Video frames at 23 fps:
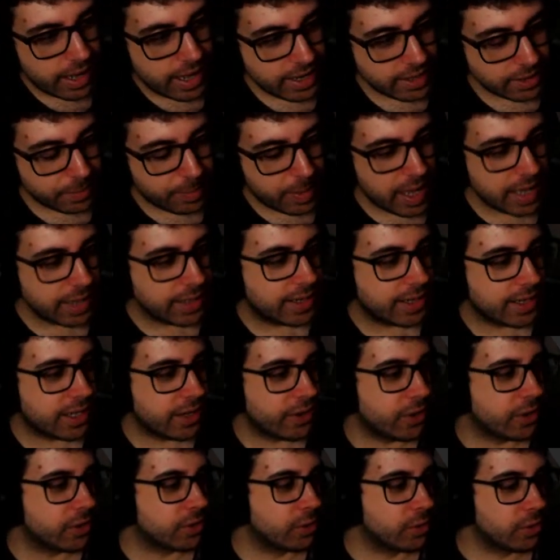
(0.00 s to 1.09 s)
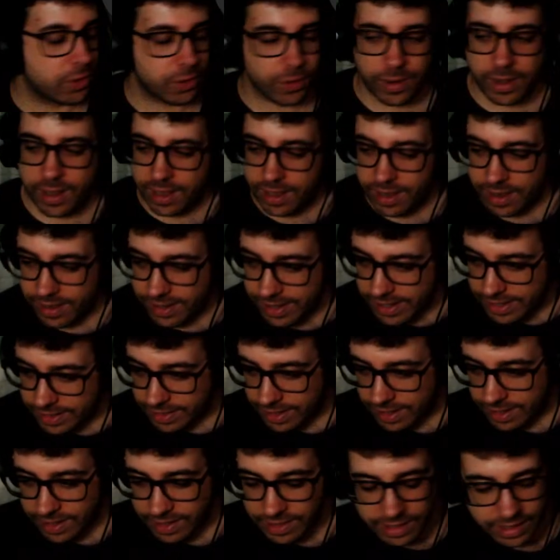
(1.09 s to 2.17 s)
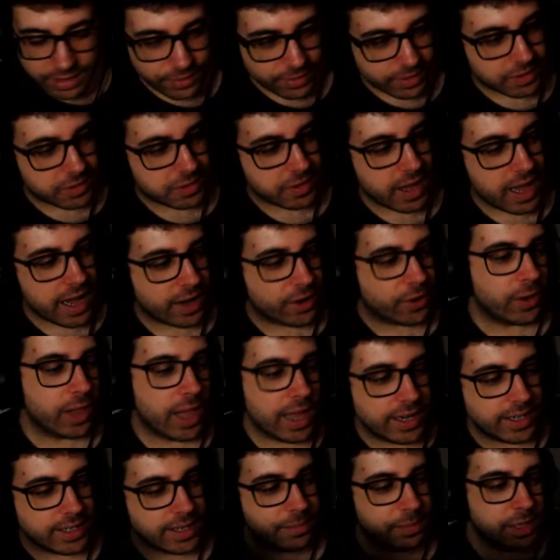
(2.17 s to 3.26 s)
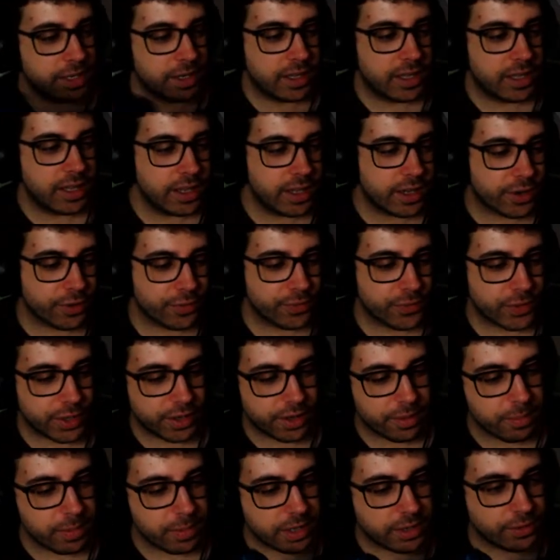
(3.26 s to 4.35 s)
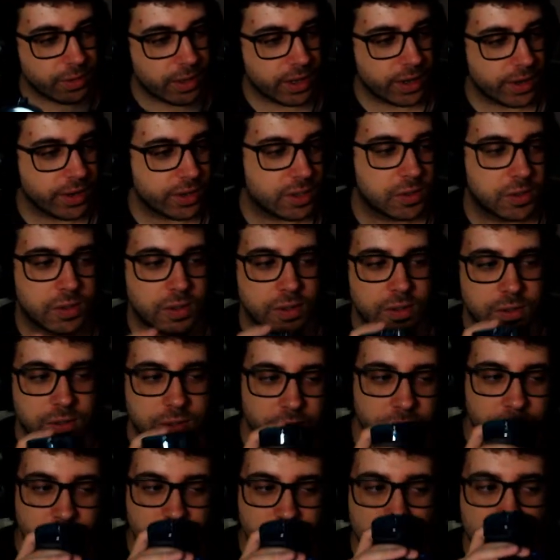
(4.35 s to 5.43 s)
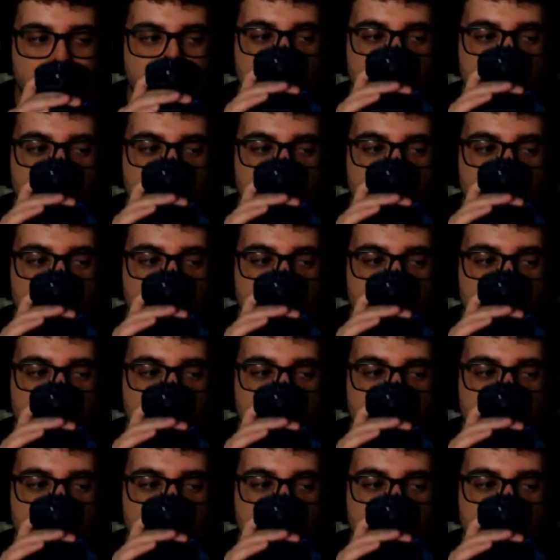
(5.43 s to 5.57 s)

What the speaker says: And Panda here is also a Linux acolyte. I mean, he converted me to Linux, so...